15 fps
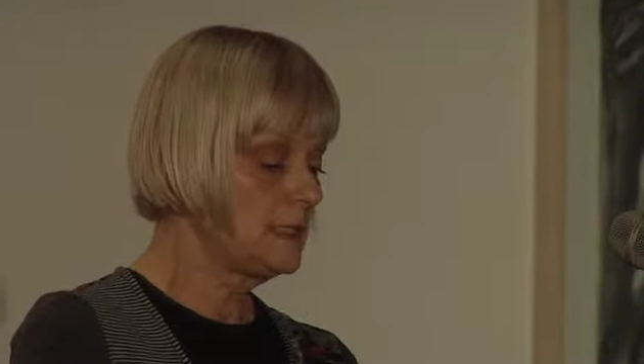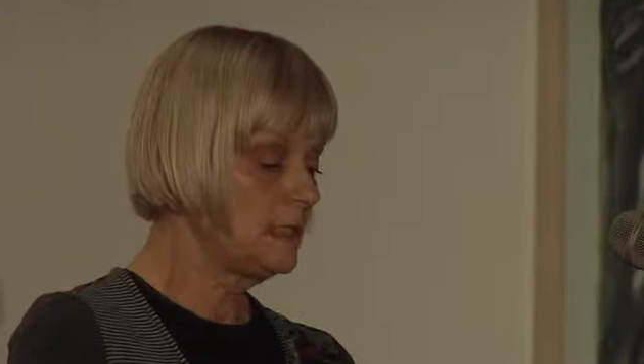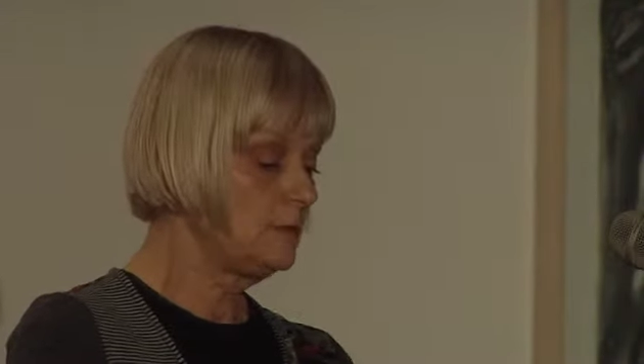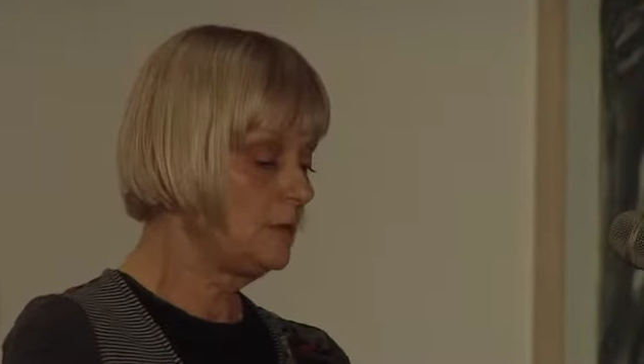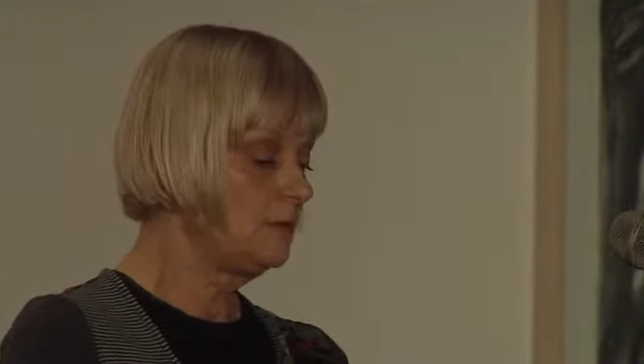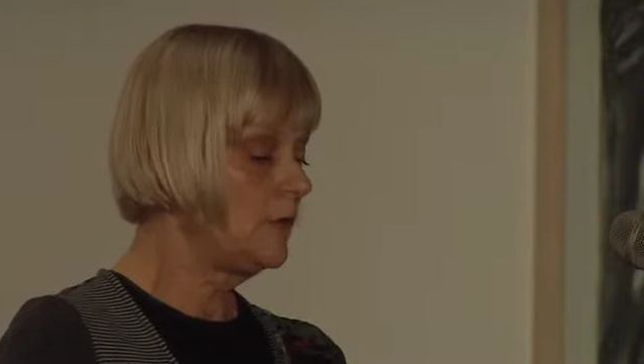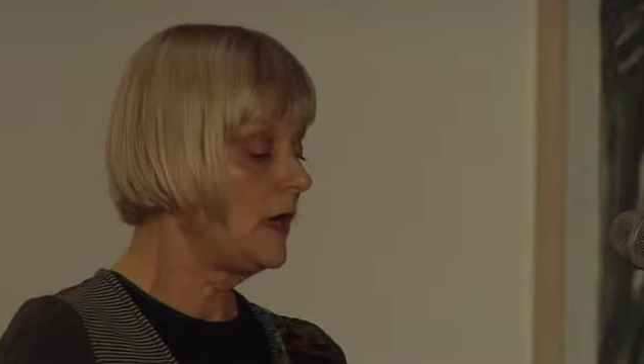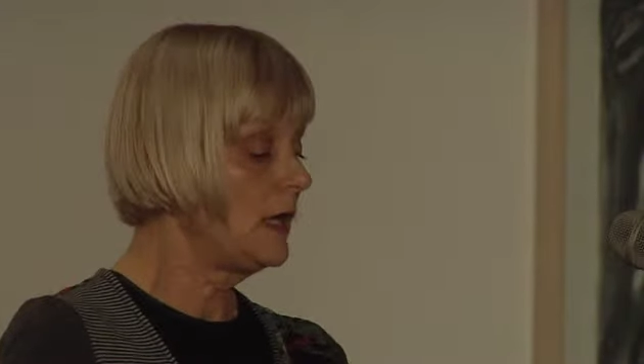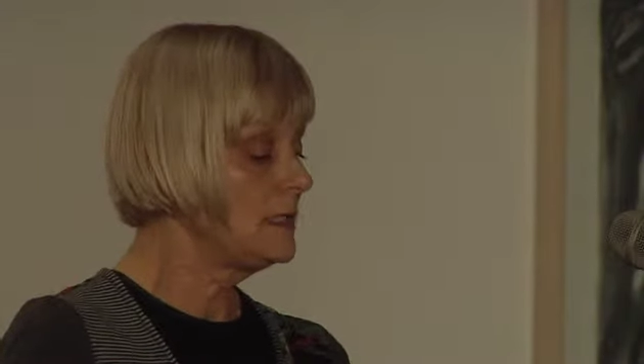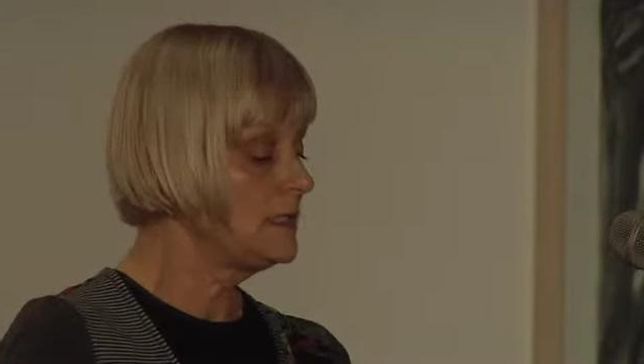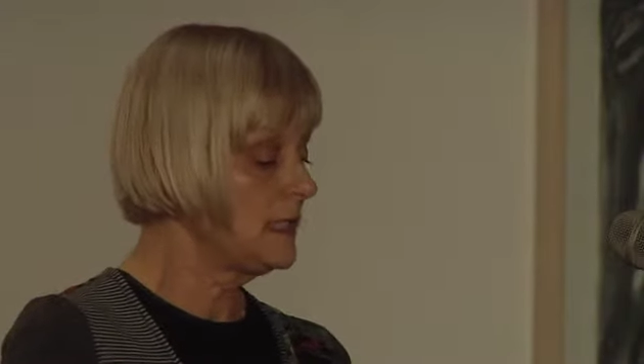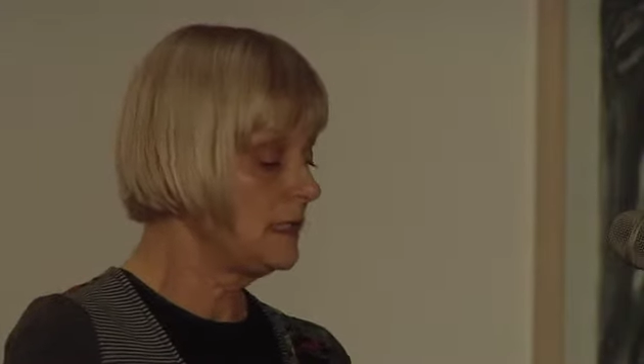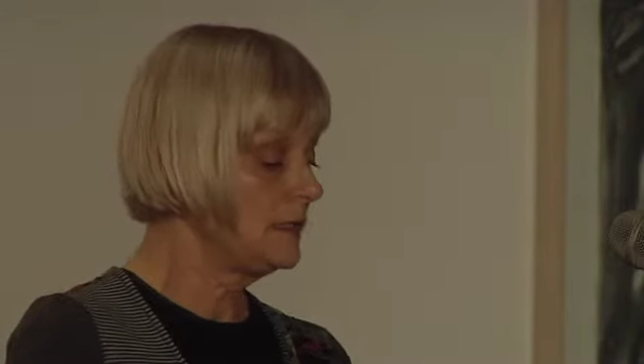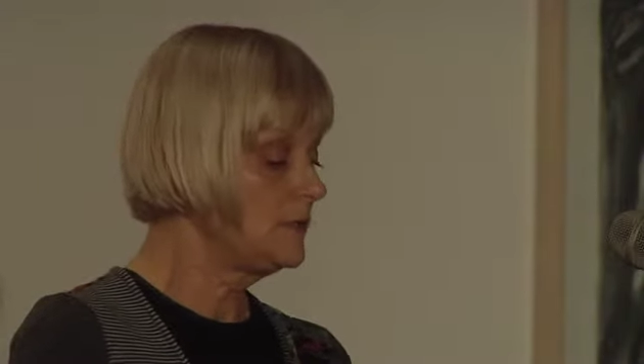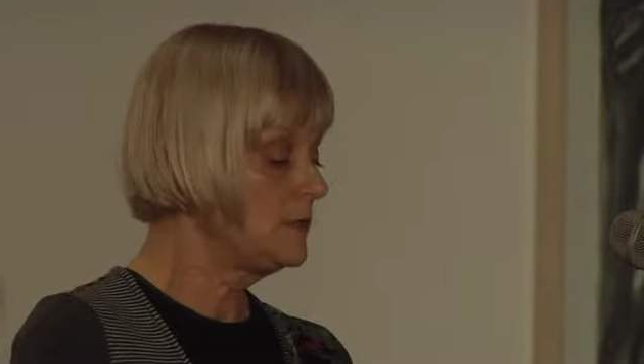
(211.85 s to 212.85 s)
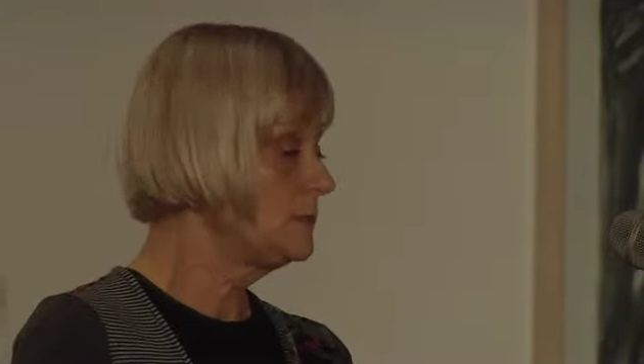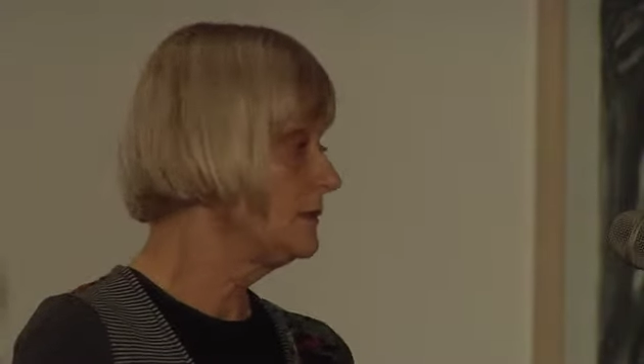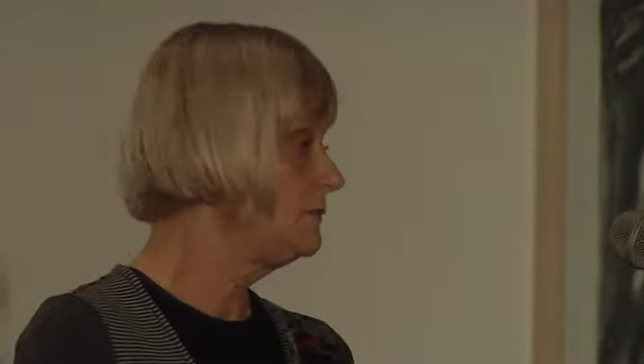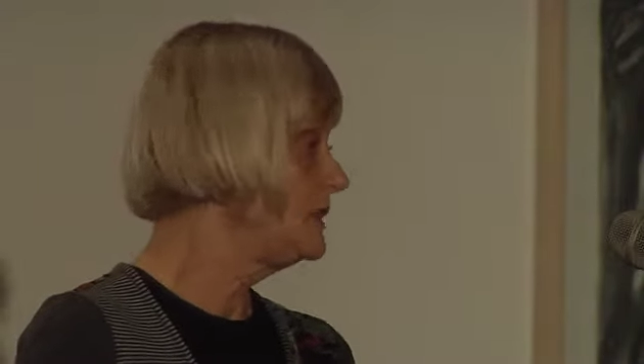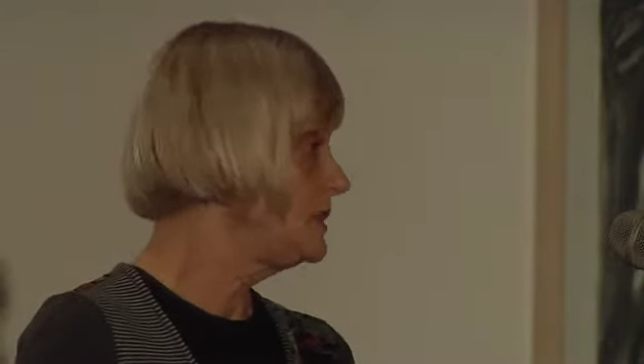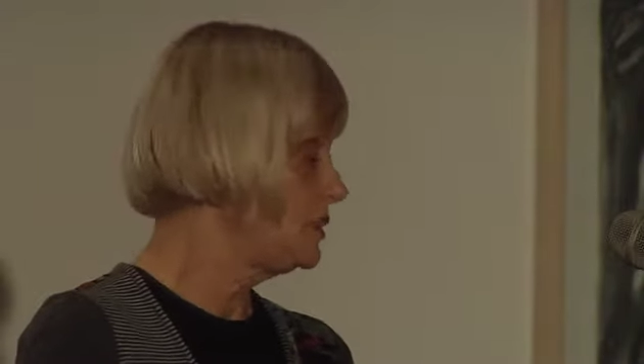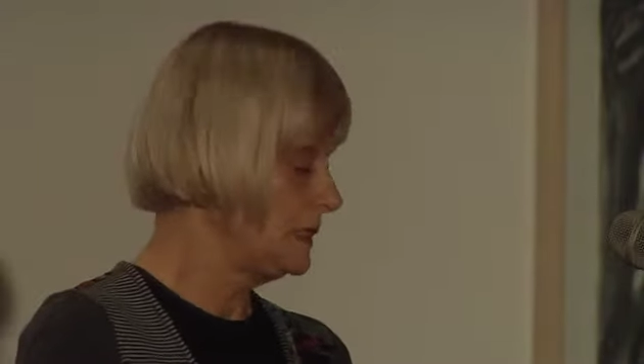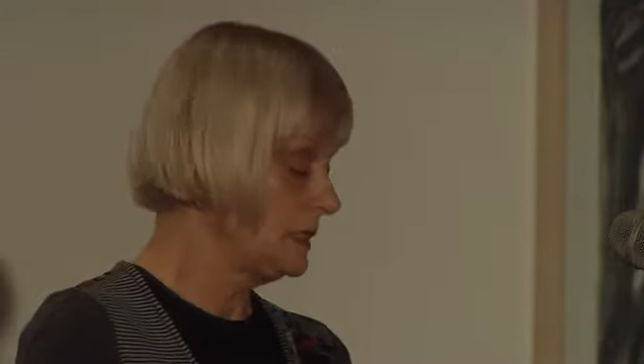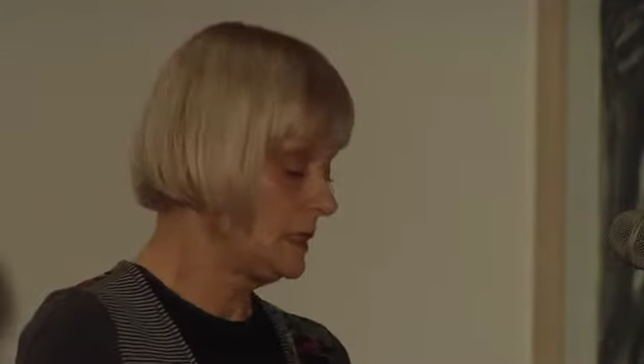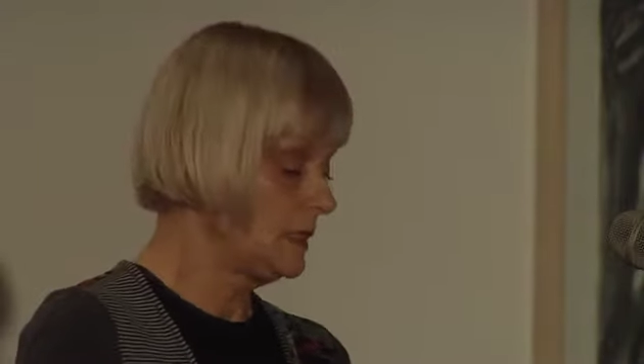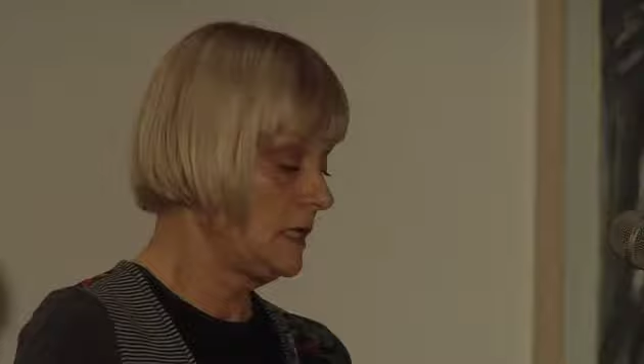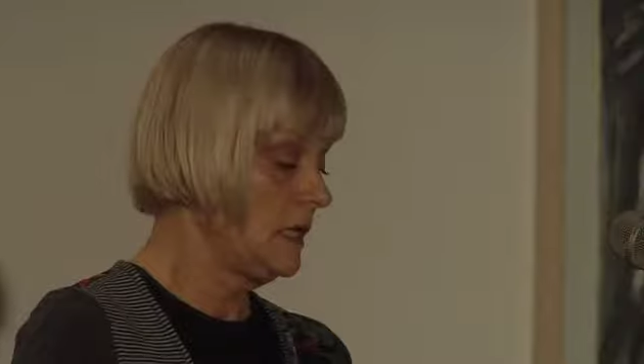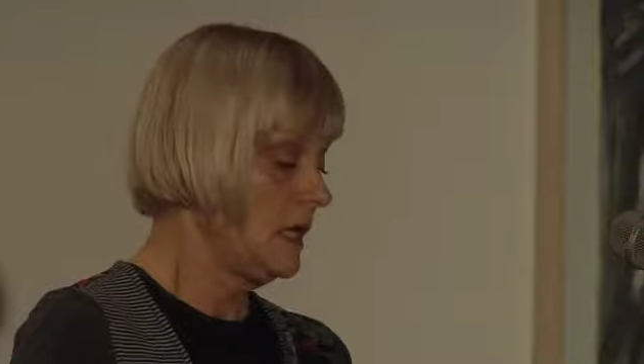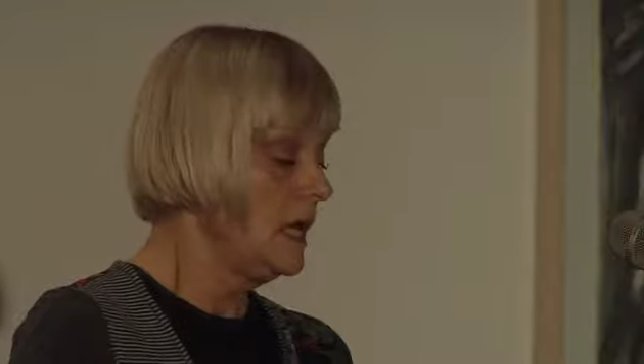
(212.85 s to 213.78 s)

and the revising of the revisions.